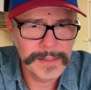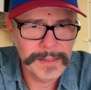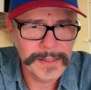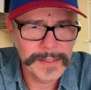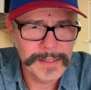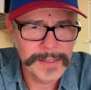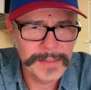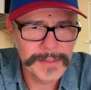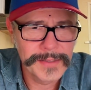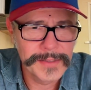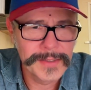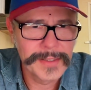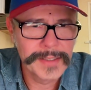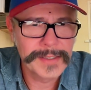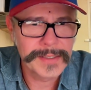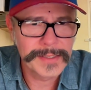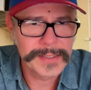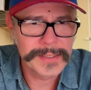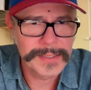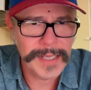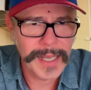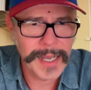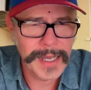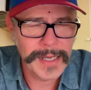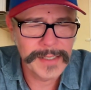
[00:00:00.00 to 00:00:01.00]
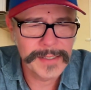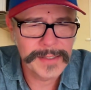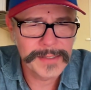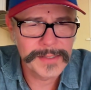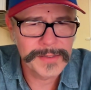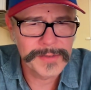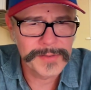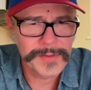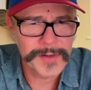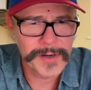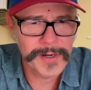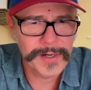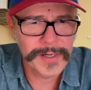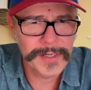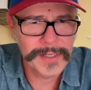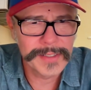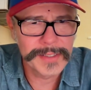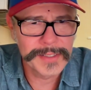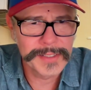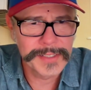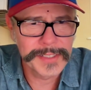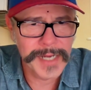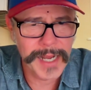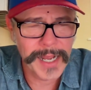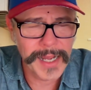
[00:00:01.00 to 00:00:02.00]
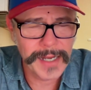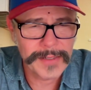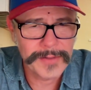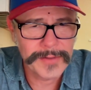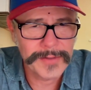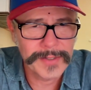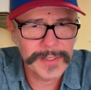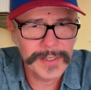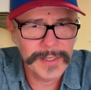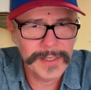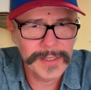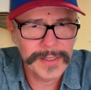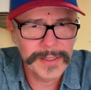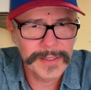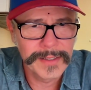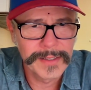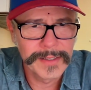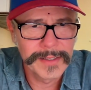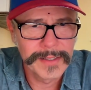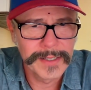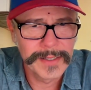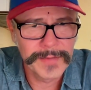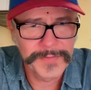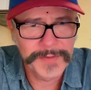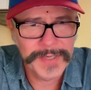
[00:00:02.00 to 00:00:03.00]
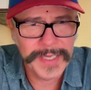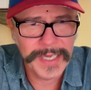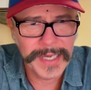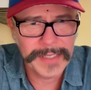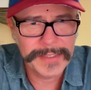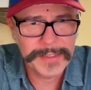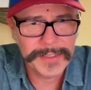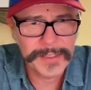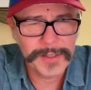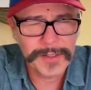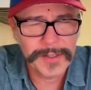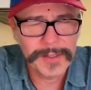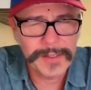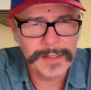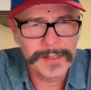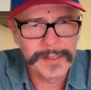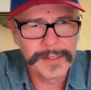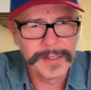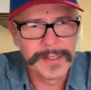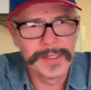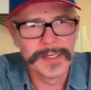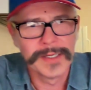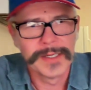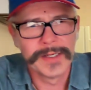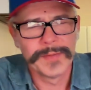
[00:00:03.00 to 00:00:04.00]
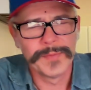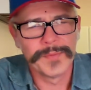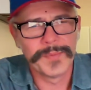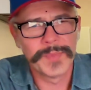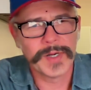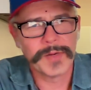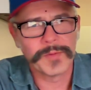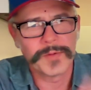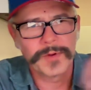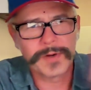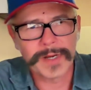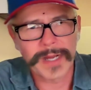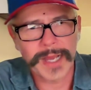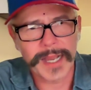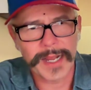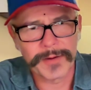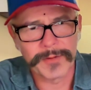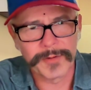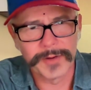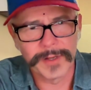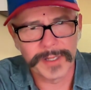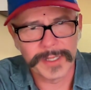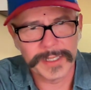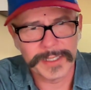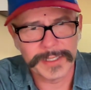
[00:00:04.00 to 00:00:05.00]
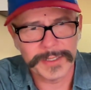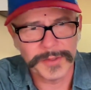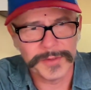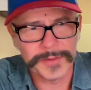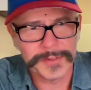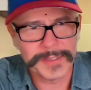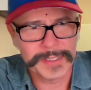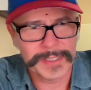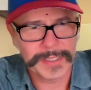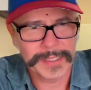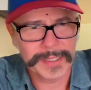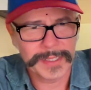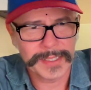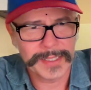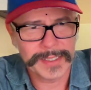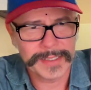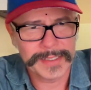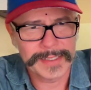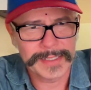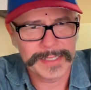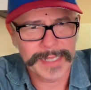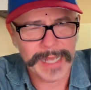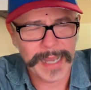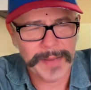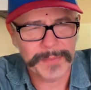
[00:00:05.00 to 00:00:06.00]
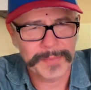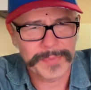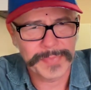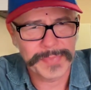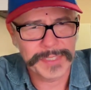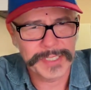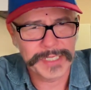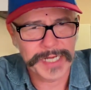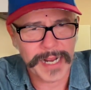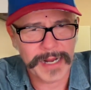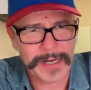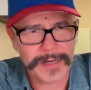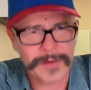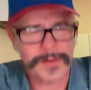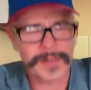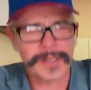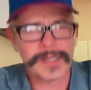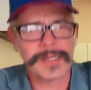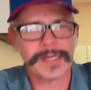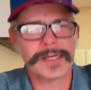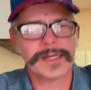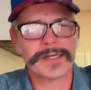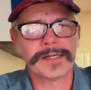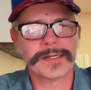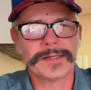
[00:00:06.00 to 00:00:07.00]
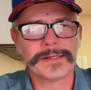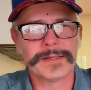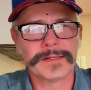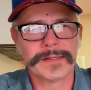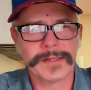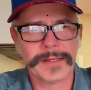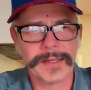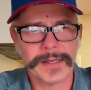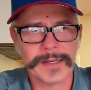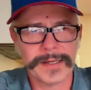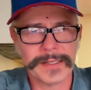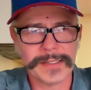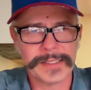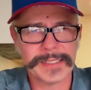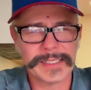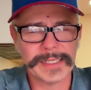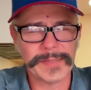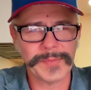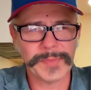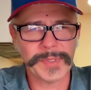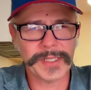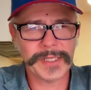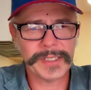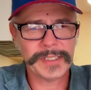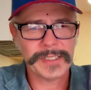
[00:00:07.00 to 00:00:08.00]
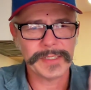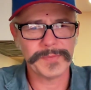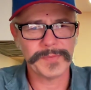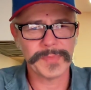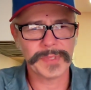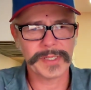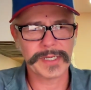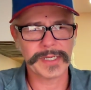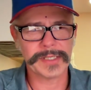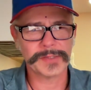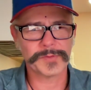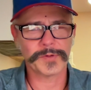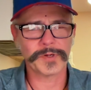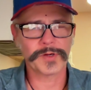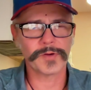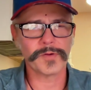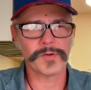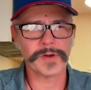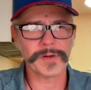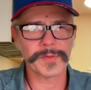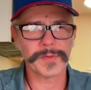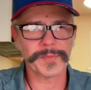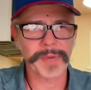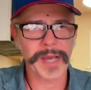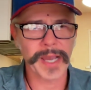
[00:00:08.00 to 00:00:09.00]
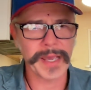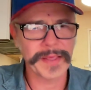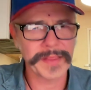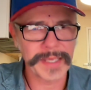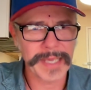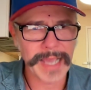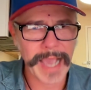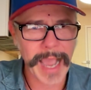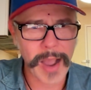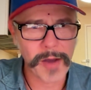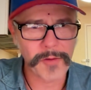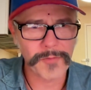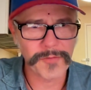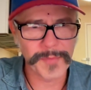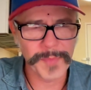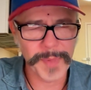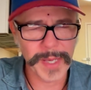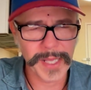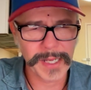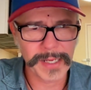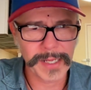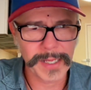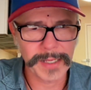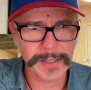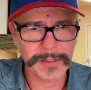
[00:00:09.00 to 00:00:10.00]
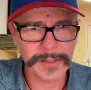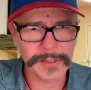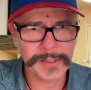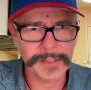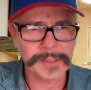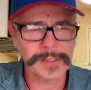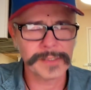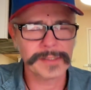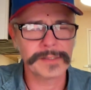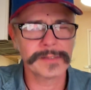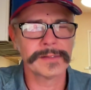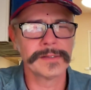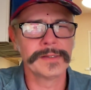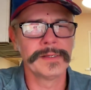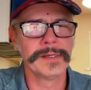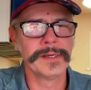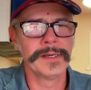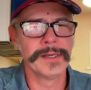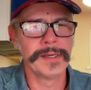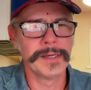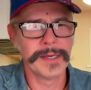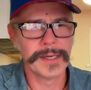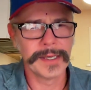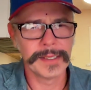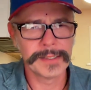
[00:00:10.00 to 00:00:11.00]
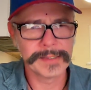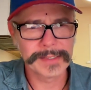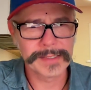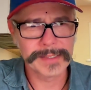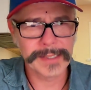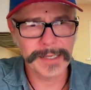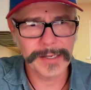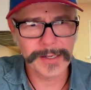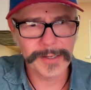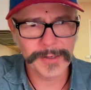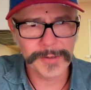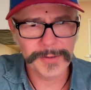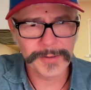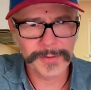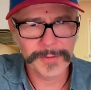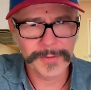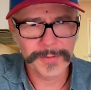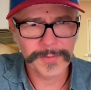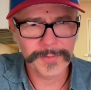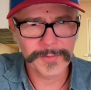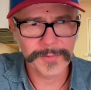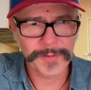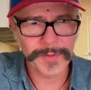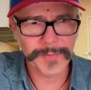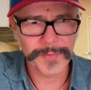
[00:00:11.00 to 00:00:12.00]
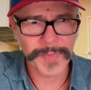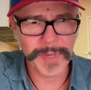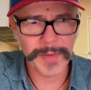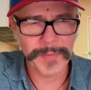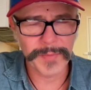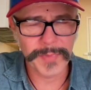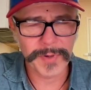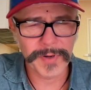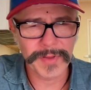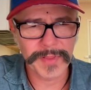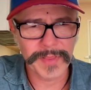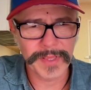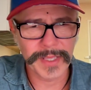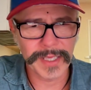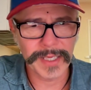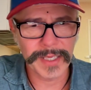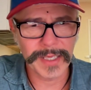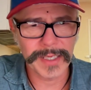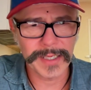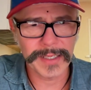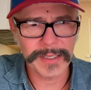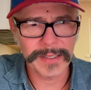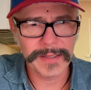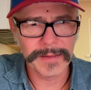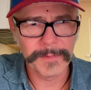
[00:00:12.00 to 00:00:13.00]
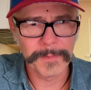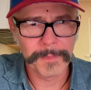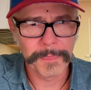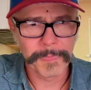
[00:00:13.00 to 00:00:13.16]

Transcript: into the Sahasrara chakra of Keter, but we're not really using these top chakra symbolism because we're going by the alphabet letters. And so remember, the